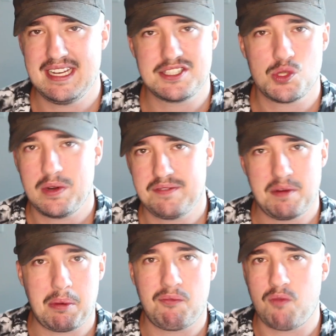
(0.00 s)
And it's sort of
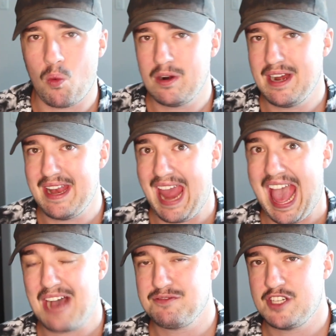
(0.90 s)
a before and
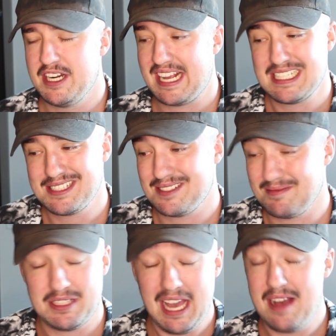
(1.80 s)
after, and I guess,
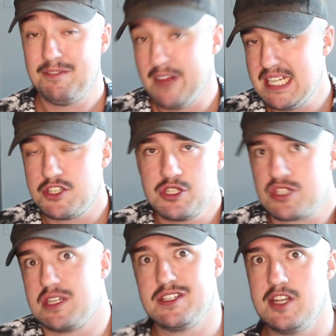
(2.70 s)
yeah, fans are
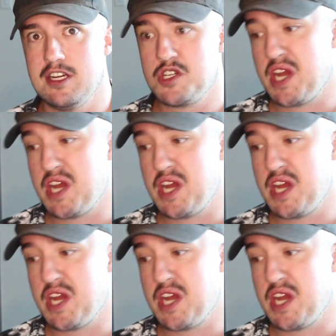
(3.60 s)
just concerned.